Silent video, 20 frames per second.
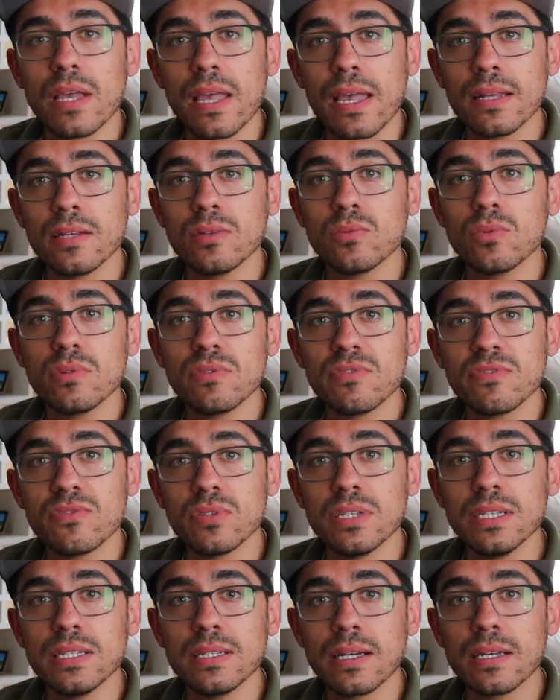annual
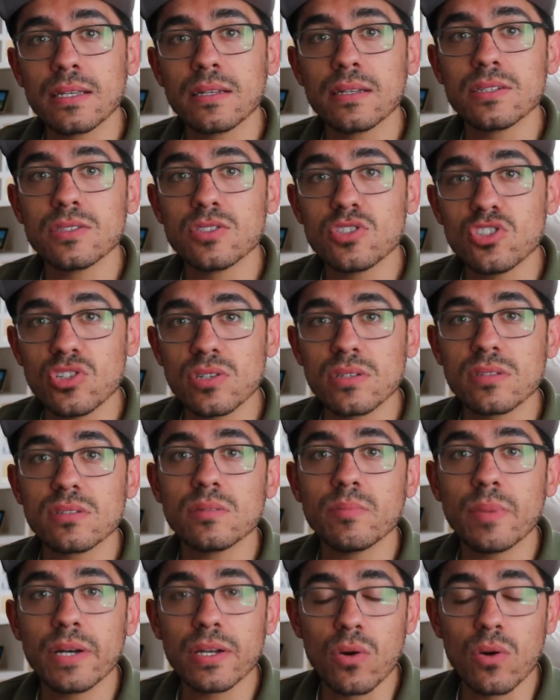free night just by